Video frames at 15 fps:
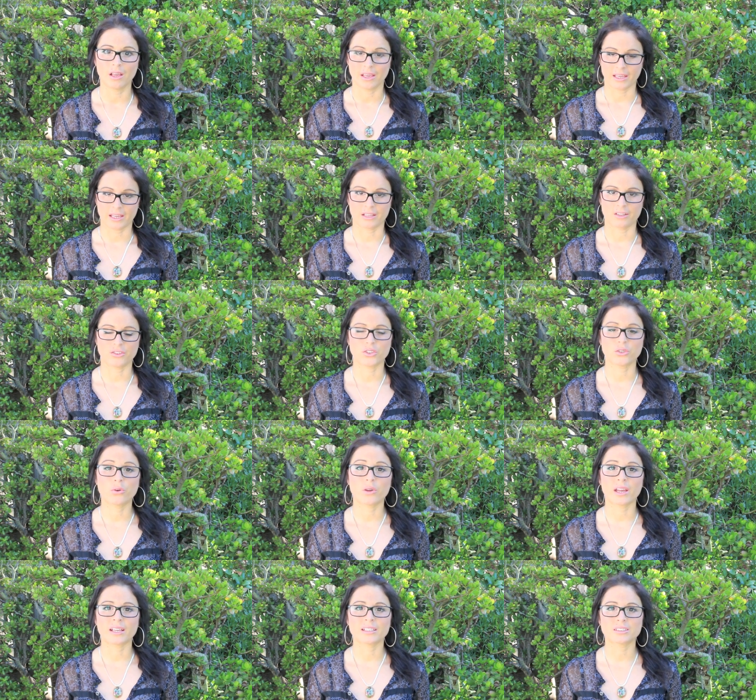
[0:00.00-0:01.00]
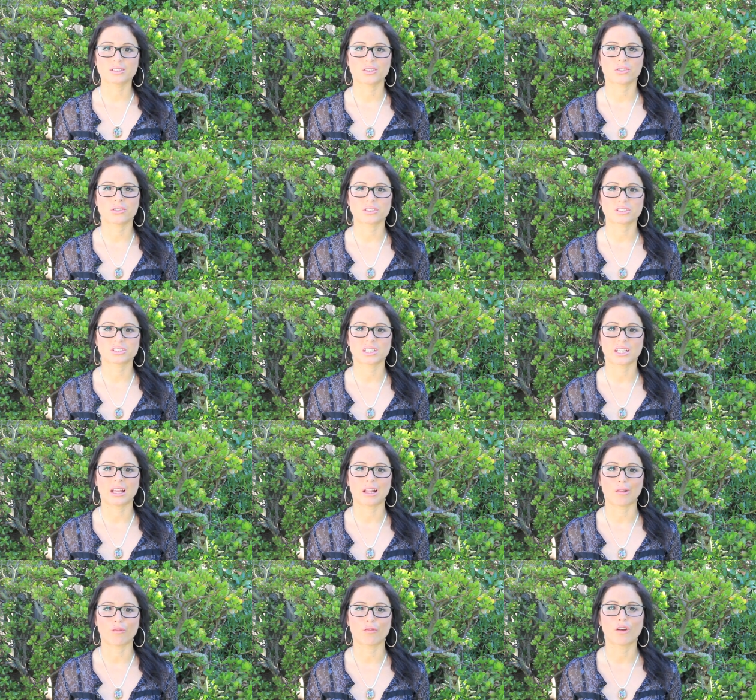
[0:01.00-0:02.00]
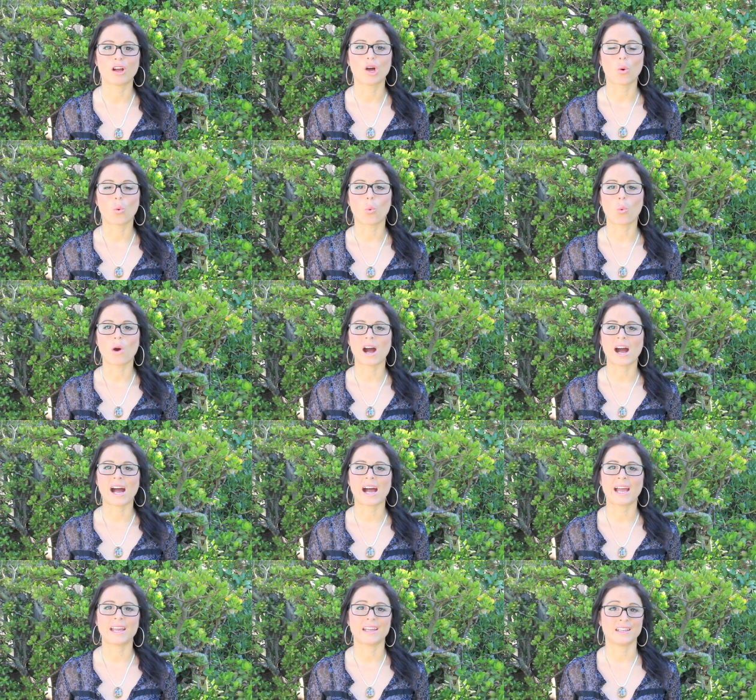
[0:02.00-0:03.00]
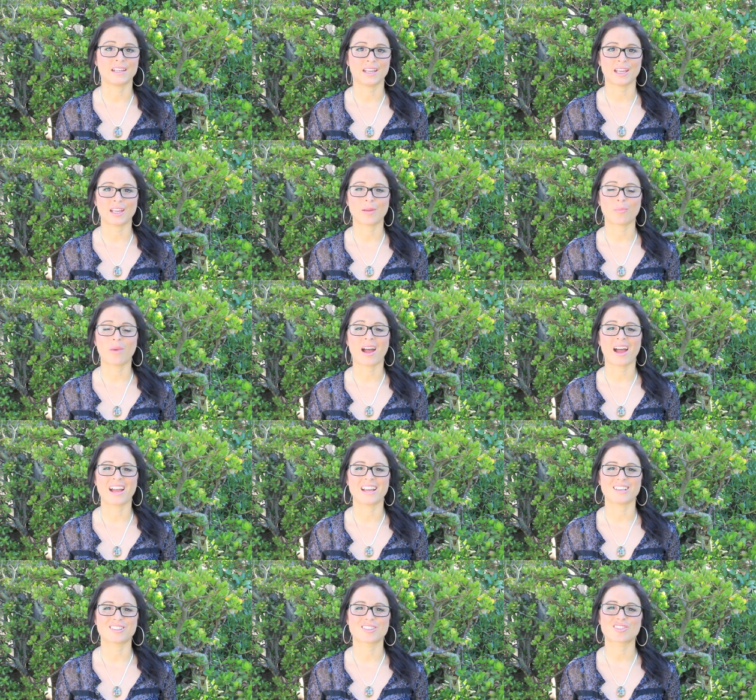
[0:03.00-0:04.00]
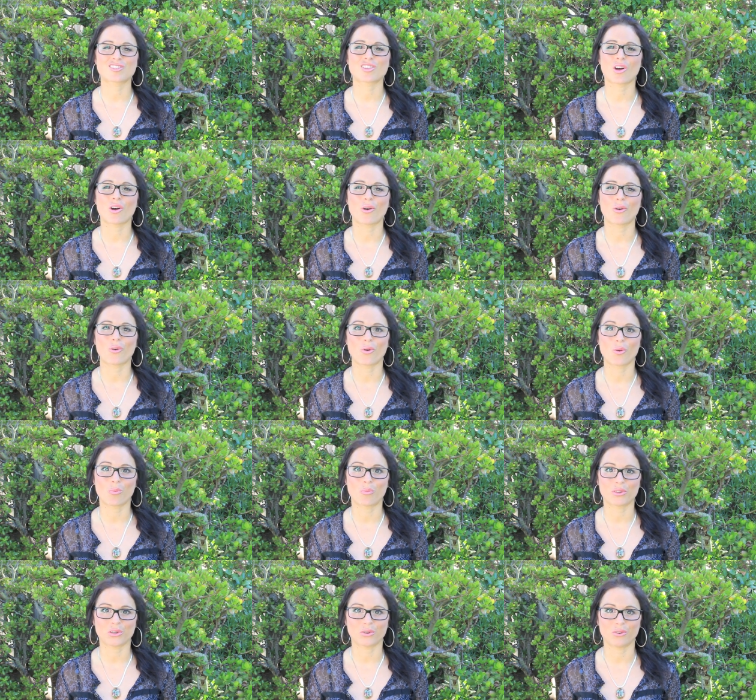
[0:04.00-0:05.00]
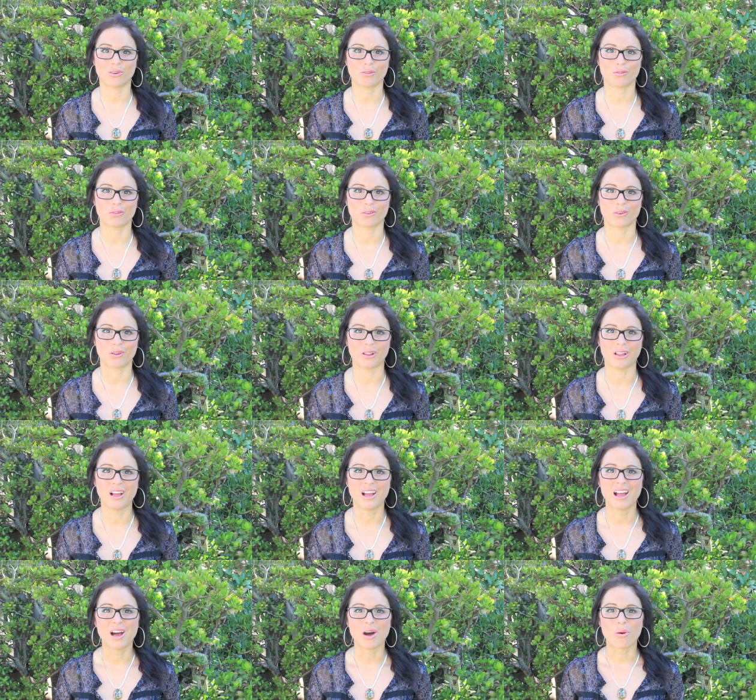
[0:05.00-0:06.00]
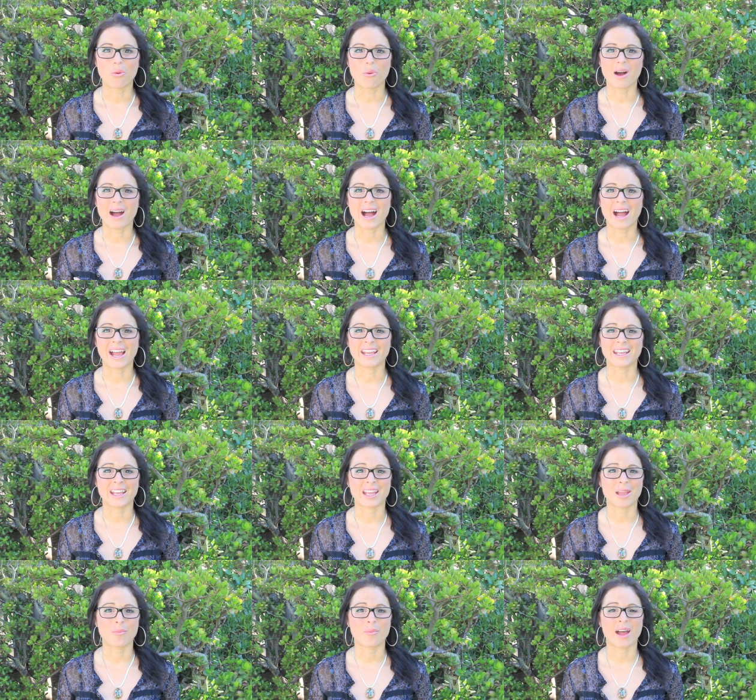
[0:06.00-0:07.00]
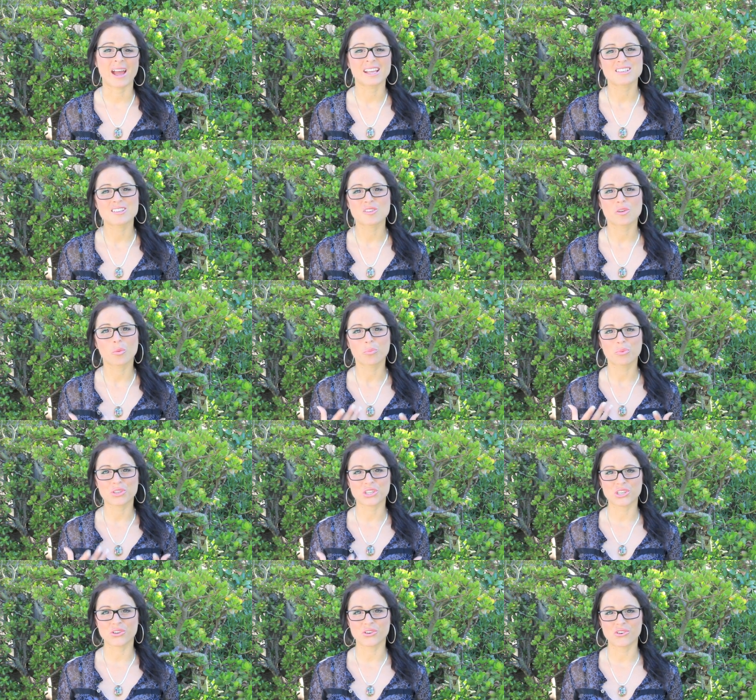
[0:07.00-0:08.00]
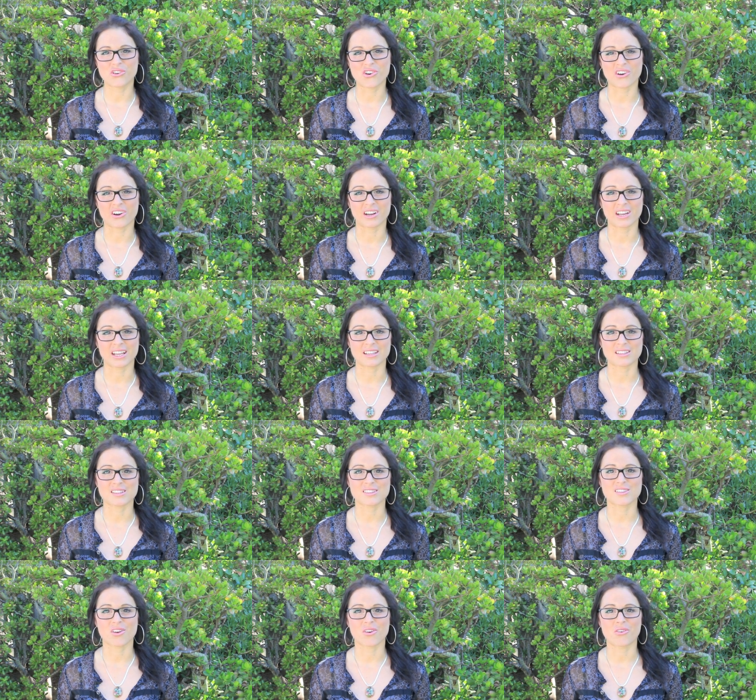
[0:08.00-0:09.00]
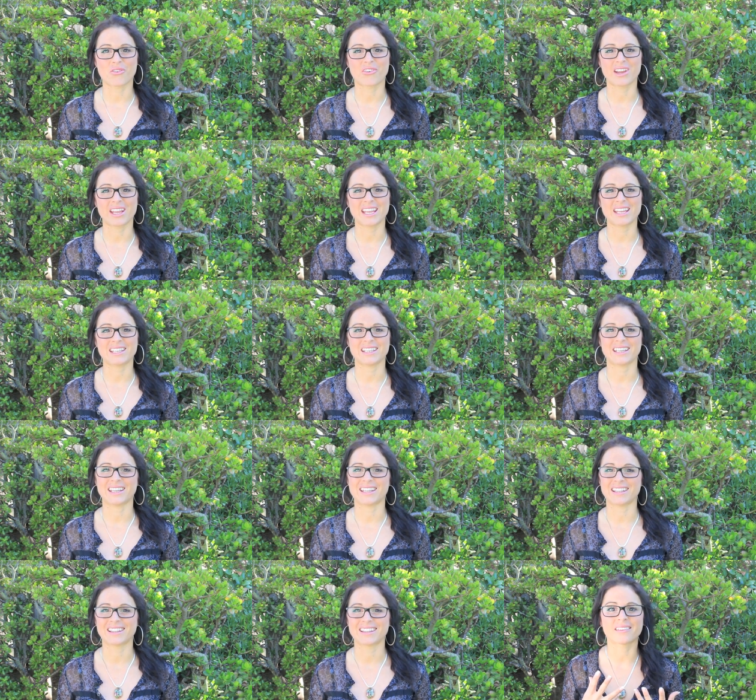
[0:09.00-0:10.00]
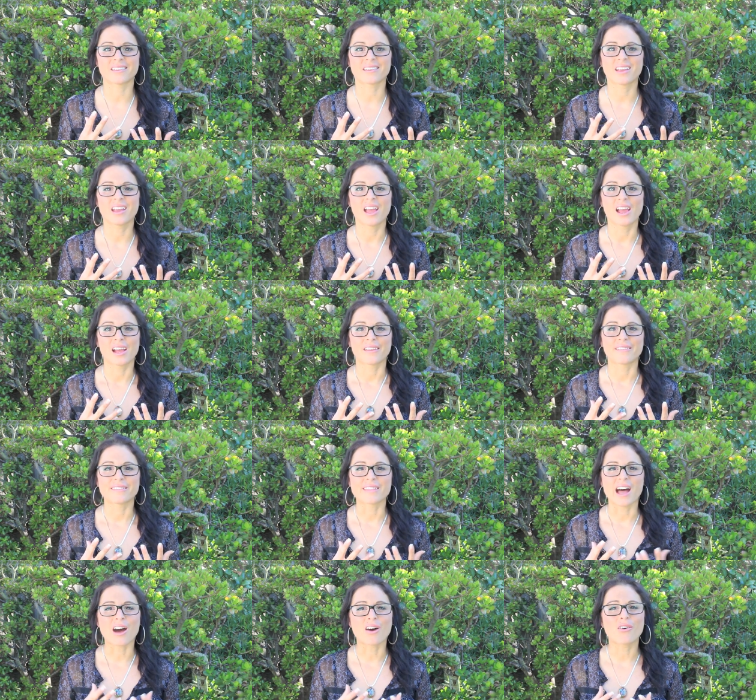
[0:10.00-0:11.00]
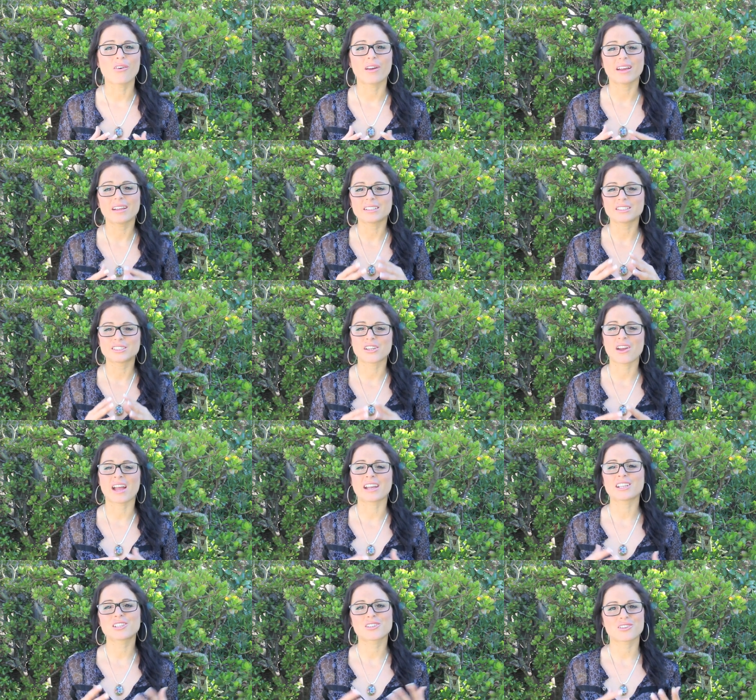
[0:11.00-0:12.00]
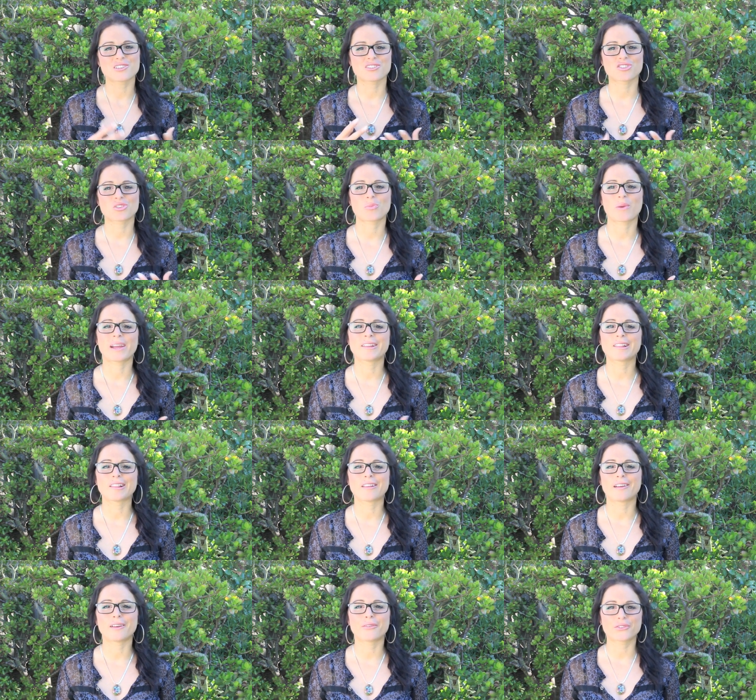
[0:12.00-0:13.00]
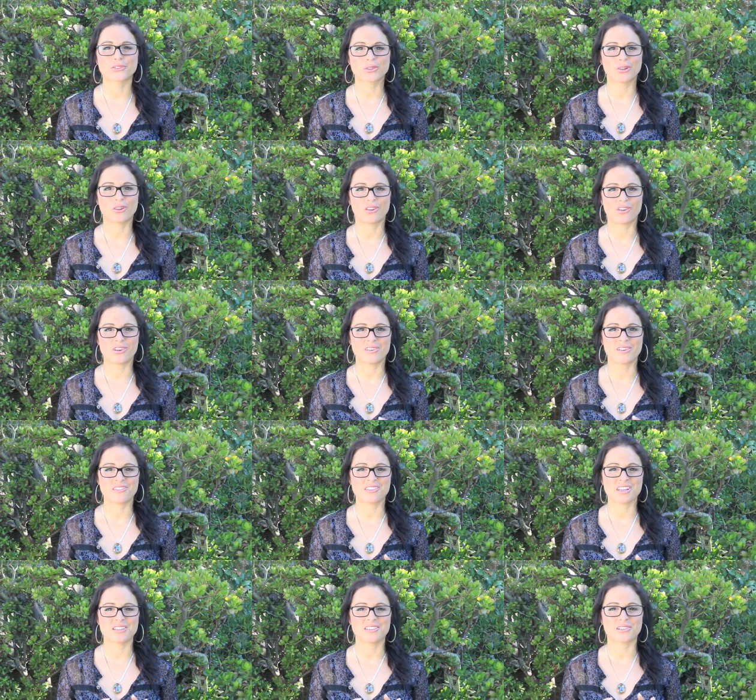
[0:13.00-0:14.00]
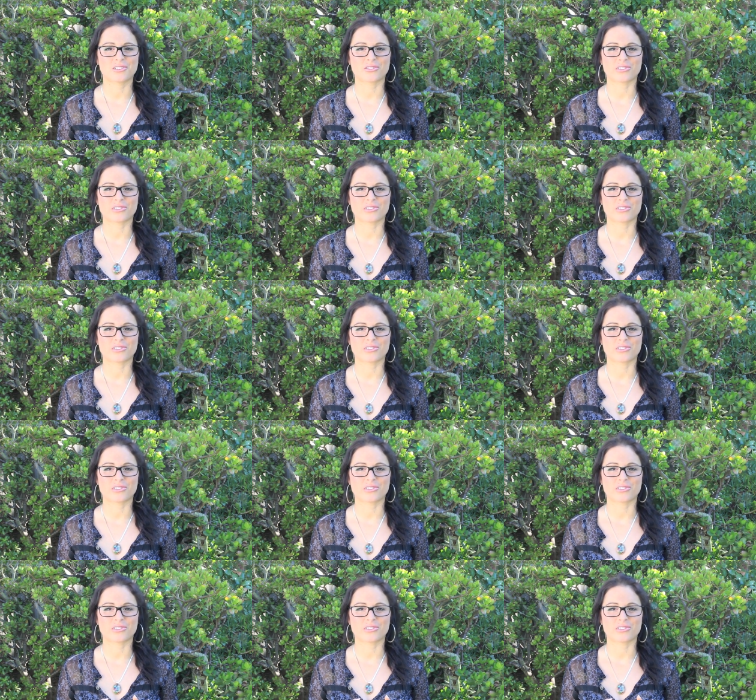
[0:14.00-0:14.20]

And you ask yourself, why am I so beautiful? Why am I so pure and so radiant? Now, as your unconscious mind loves to learn and integrate,